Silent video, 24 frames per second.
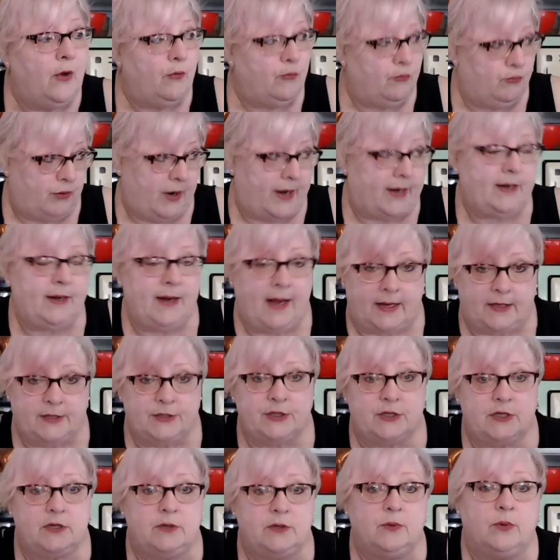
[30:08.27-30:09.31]
right
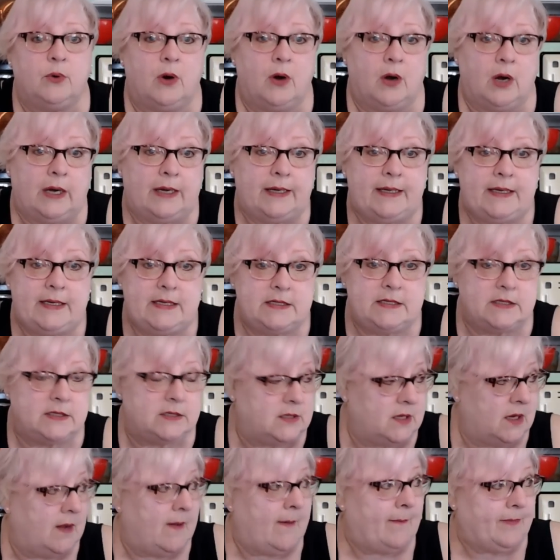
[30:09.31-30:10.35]
next to Audie's
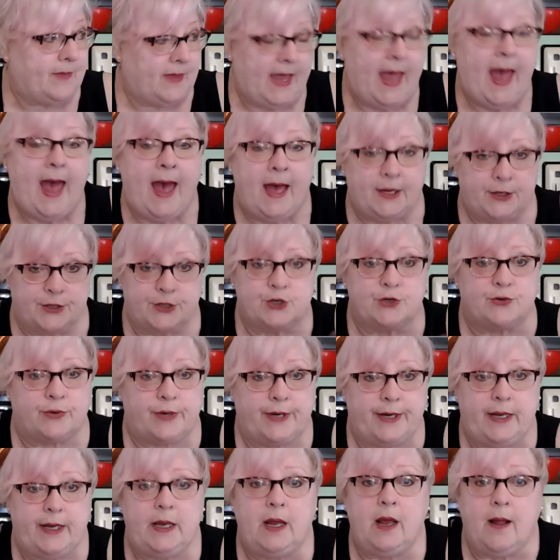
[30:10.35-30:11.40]
cat
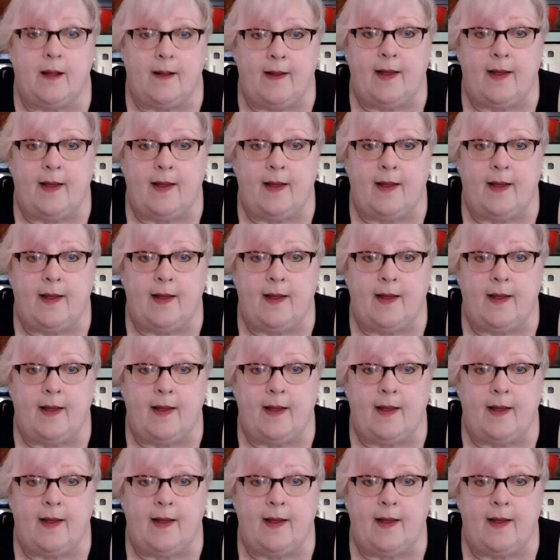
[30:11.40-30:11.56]
tree,